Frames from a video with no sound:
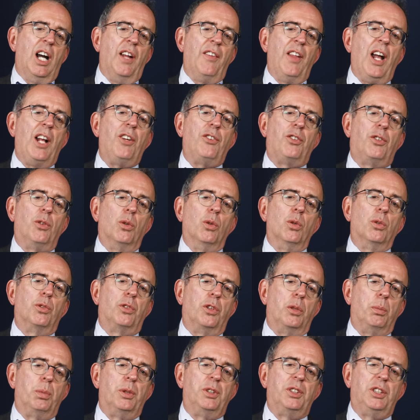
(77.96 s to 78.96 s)
And that's all
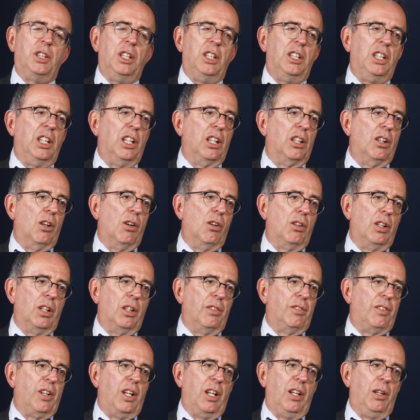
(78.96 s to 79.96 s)
sort of proceeding along in
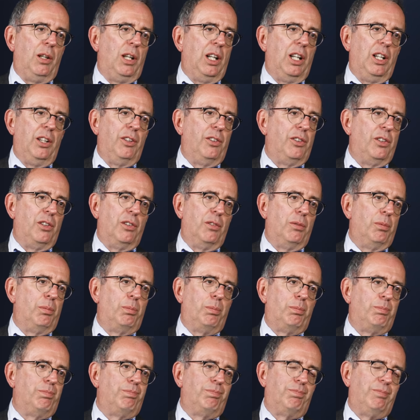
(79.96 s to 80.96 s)
a vaguely sort of
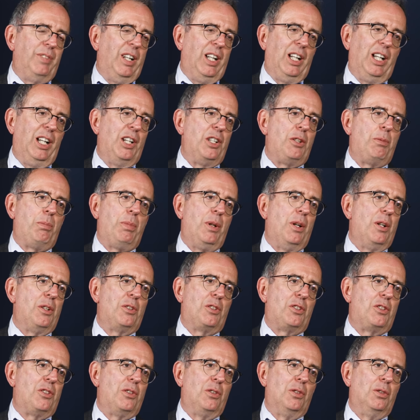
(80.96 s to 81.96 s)
English
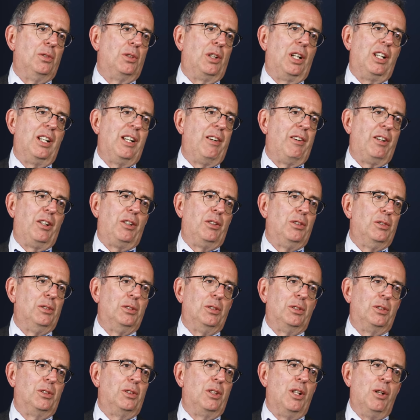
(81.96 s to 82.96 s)
pastoral,
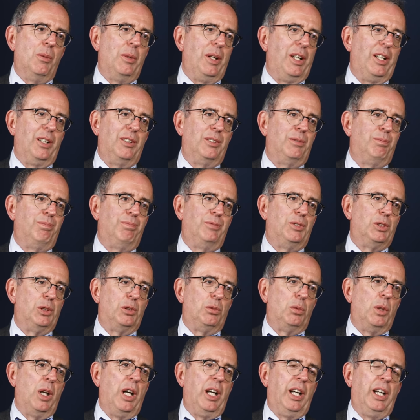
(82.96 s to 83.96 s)
clerical, comic sort
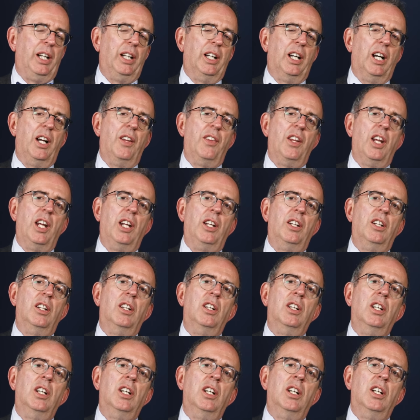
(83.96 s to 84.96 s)
of way. And then
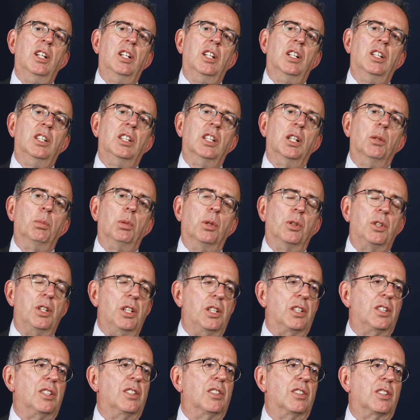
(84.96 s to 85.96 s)
a body
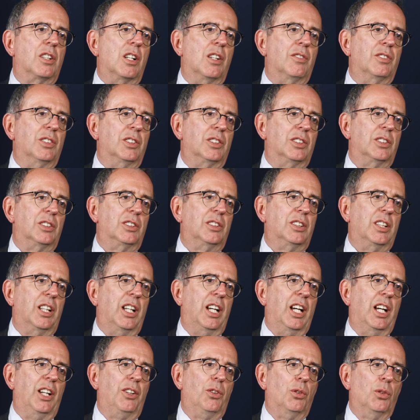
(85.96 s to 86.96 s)
is discovered,
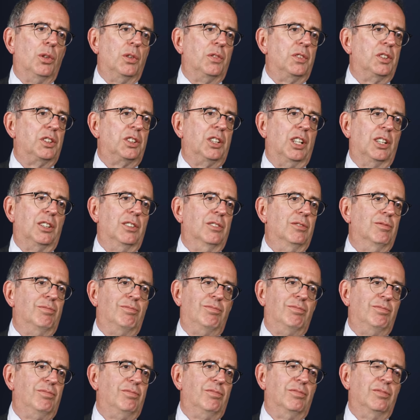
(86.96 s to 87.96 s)
and all of a sudden
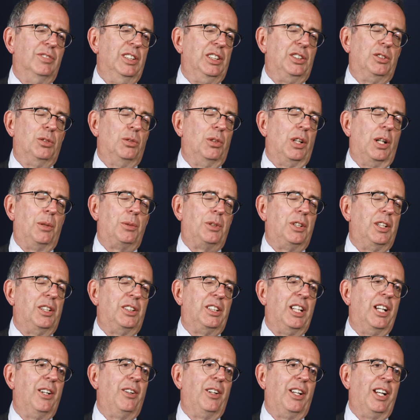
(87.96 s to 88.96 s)
it's all upside
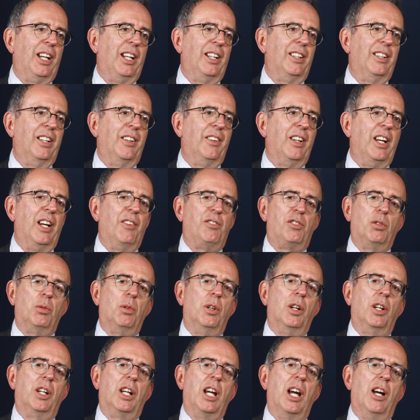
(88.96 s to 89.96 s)
down again, and they have to
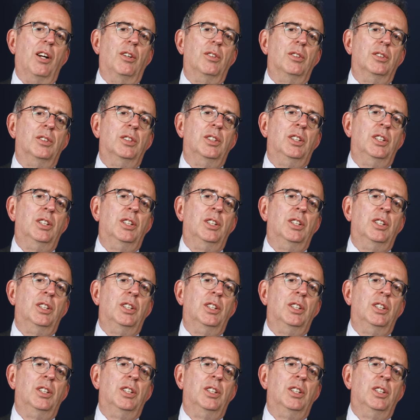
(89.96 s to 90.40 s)
work out